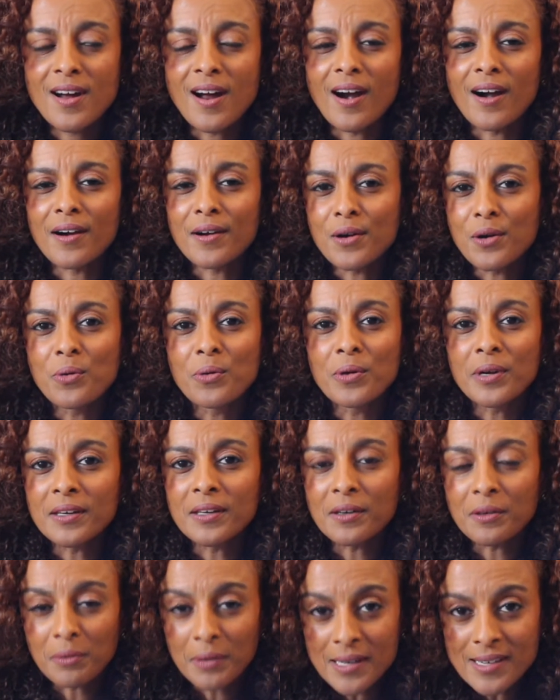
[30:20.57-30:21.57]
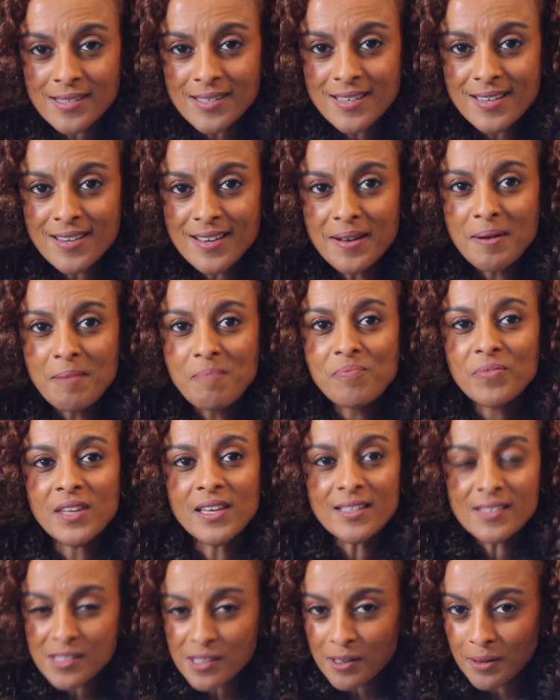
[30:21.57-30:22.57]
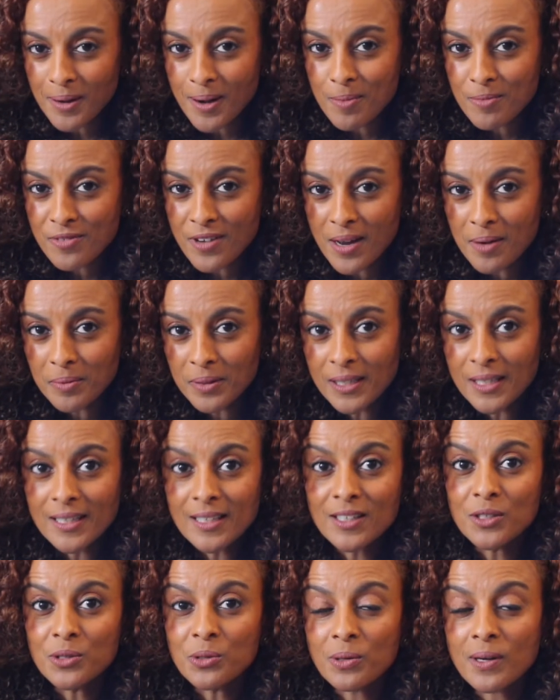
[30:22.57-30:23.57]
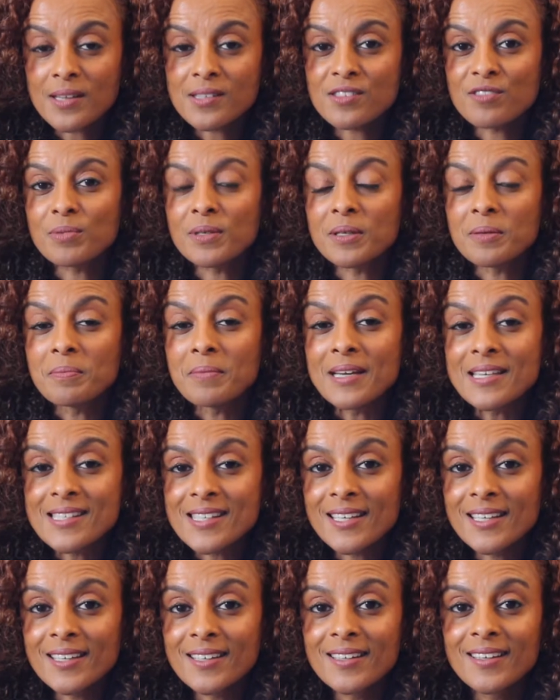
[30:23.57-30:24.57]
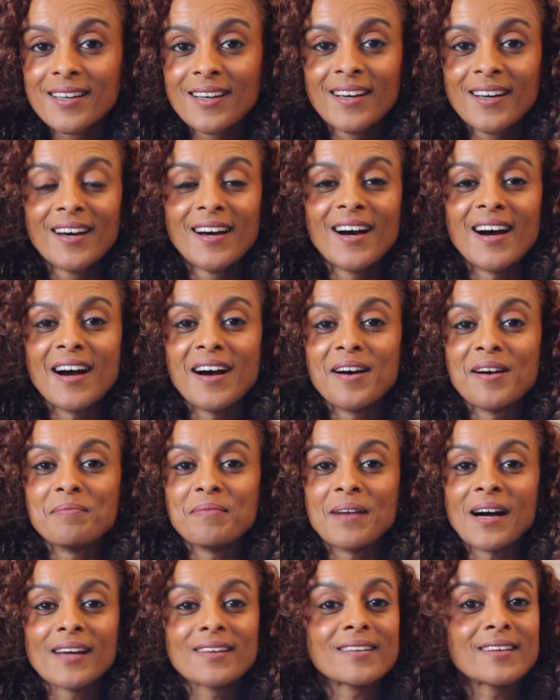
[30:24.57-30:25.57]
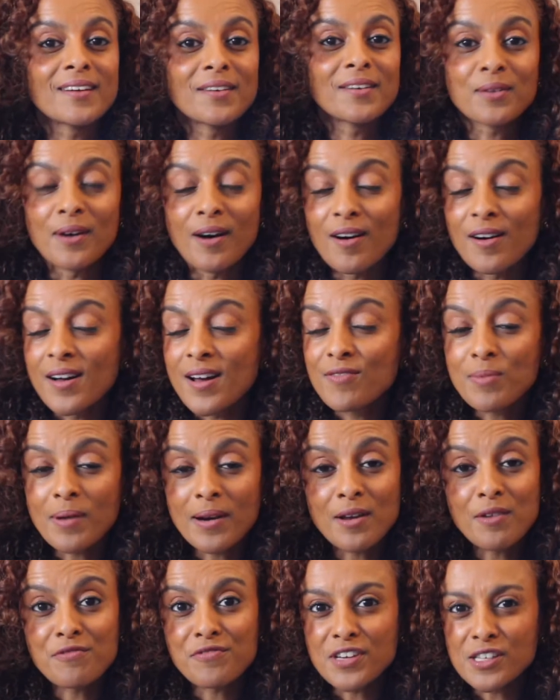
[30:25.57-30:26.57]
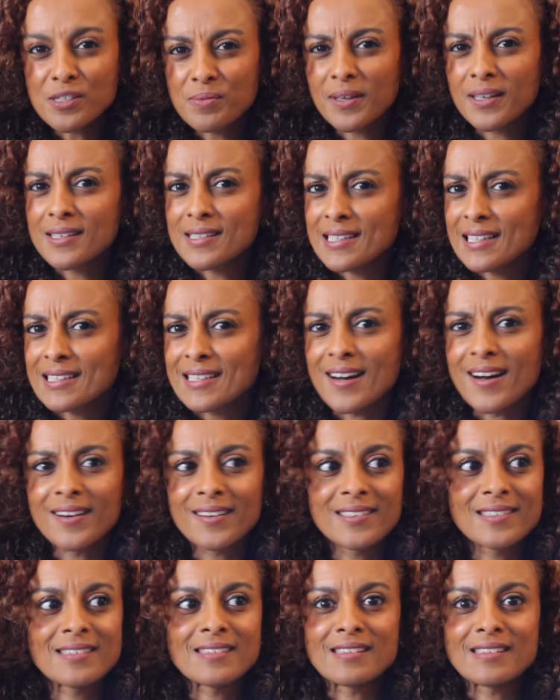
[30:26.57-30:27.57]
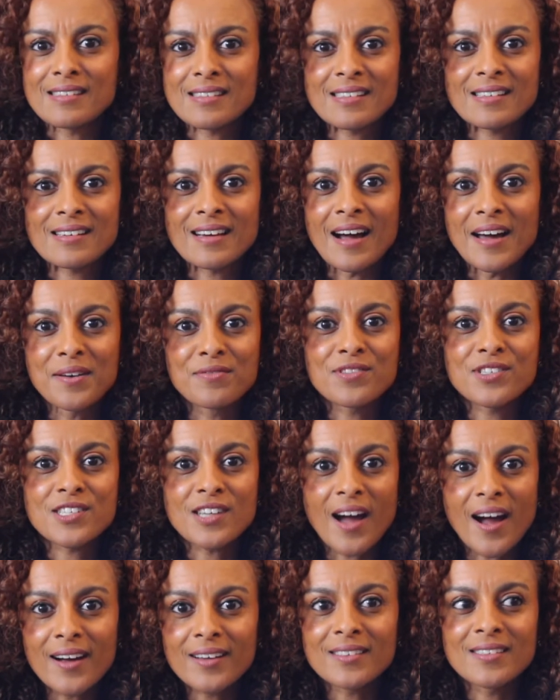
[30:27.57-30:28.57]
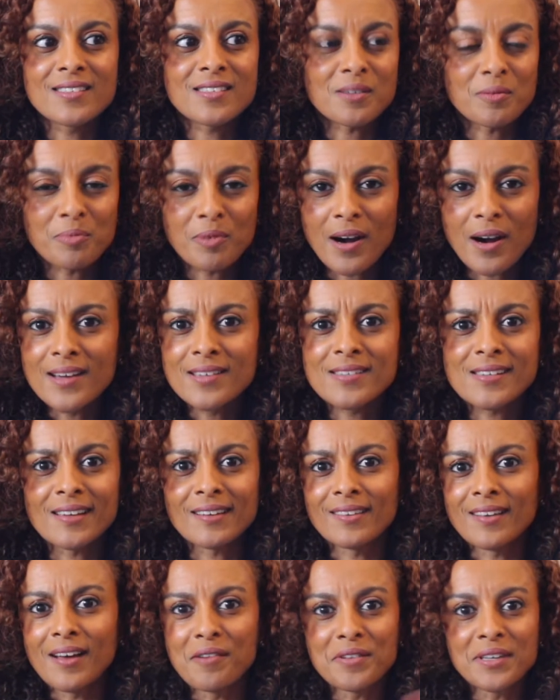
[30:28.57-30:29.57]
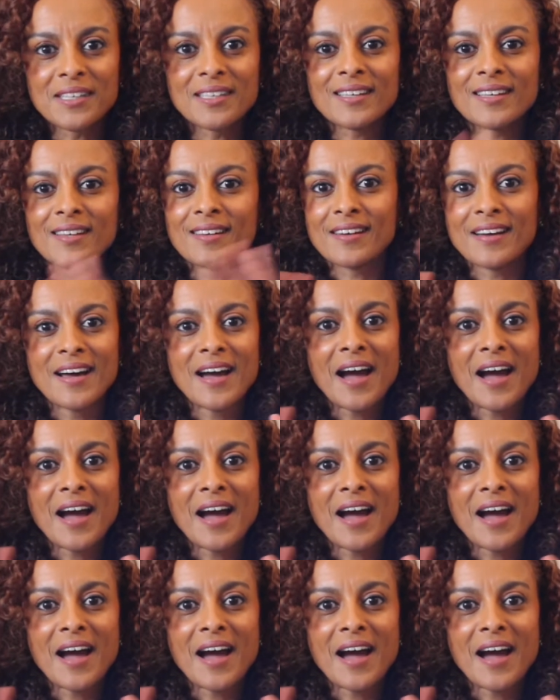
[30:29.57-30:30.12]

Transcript: are going crazy. The Instagram family, you guys have been amazing. I think everybody on Facebook and TikTok is just kind of shocked and surprised and loving it. And